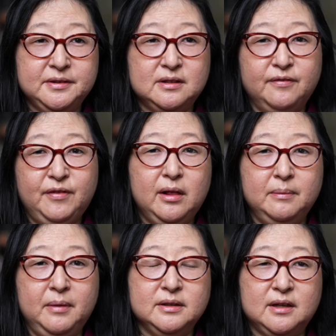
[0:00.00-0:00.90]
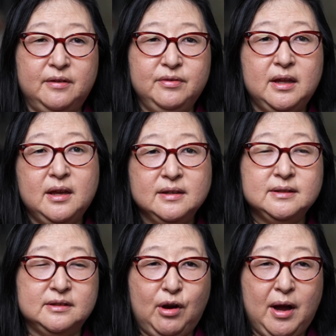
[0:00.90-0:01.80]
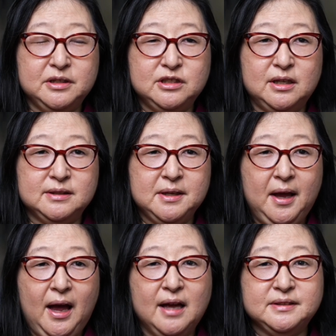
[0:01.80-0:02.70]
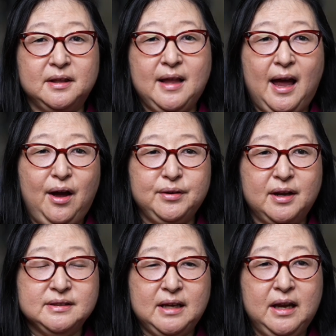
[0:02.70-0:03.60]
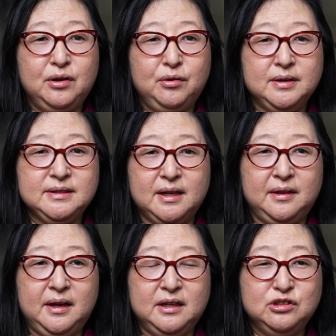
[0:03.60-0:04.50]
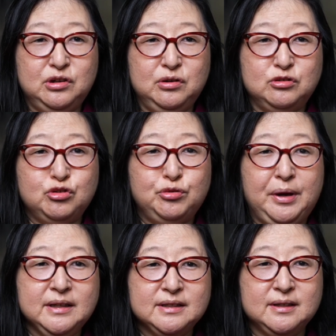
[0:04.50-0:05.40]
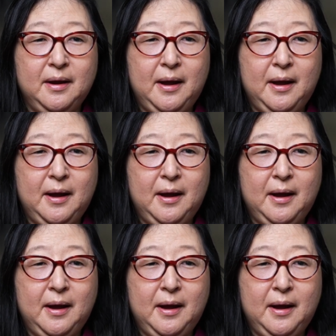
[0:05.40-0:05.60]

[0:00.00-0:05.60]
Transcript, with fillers: the development of these strategies has allowed us increasingly to treat